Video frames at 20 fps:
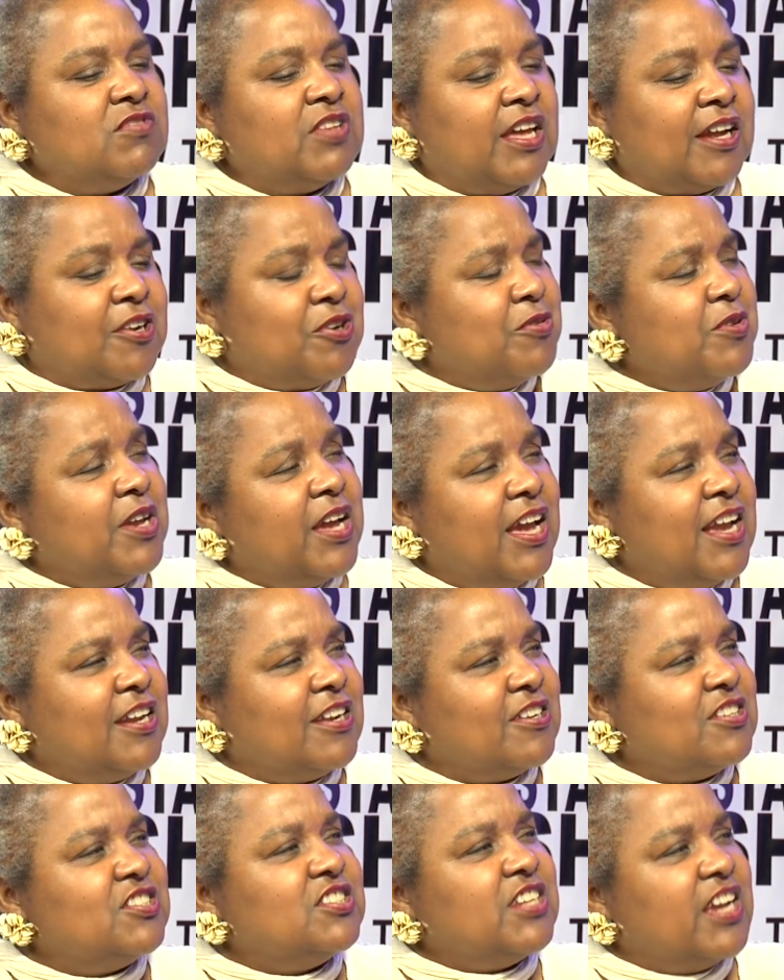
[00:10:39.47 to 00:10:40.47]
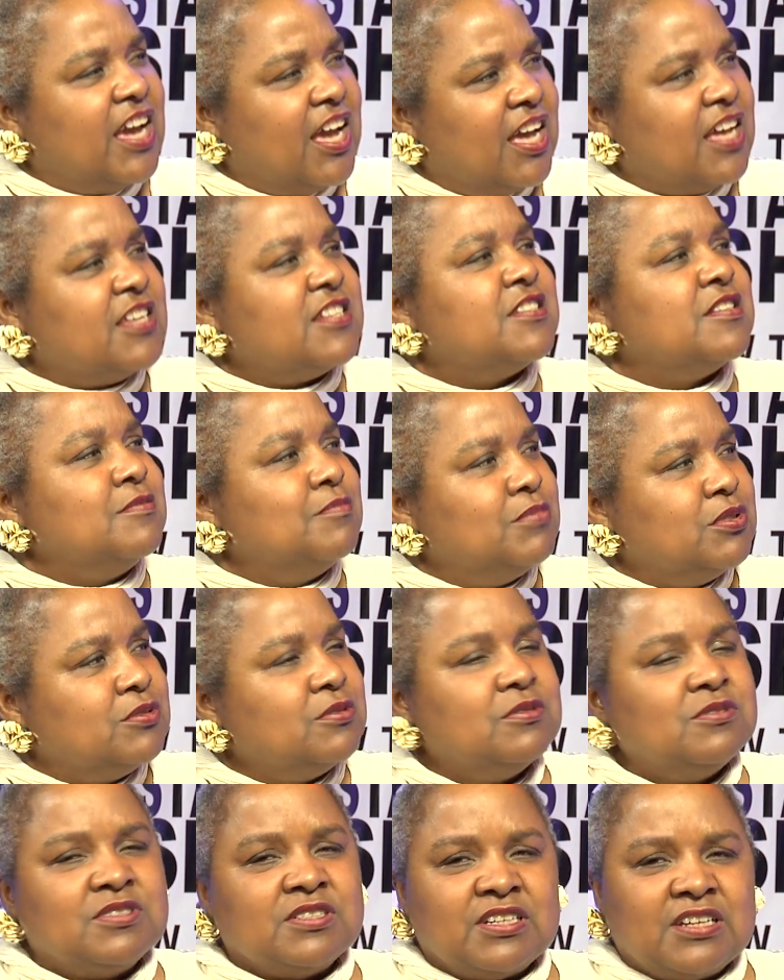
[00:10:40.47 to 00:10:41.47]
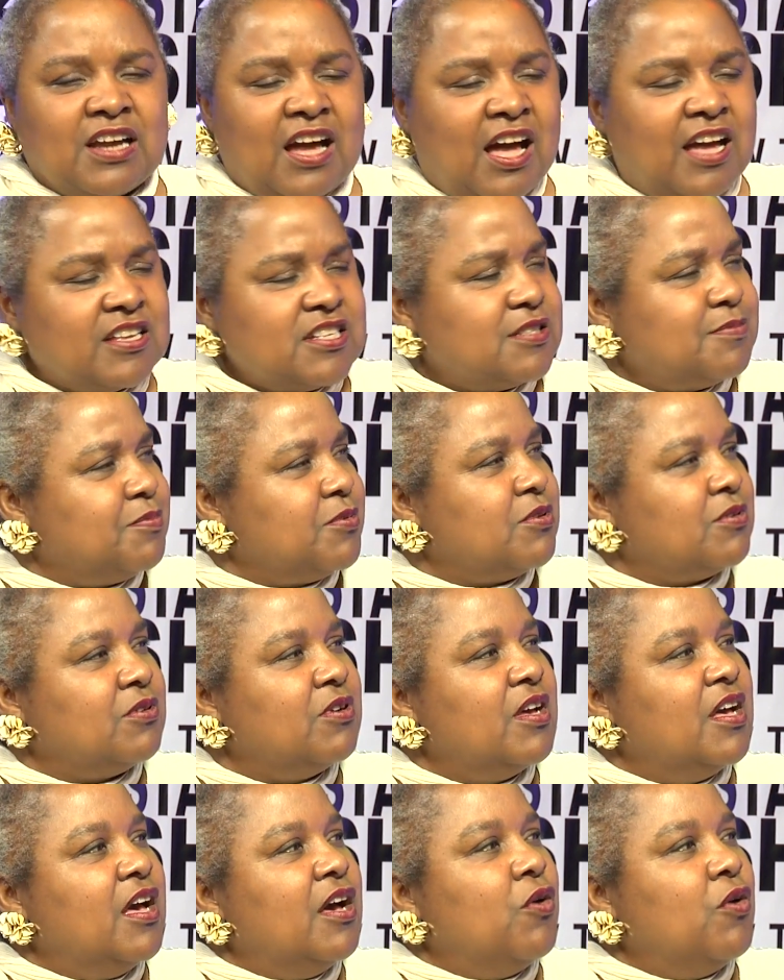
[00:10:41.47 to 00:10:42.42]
that created jazz and blues and gospel,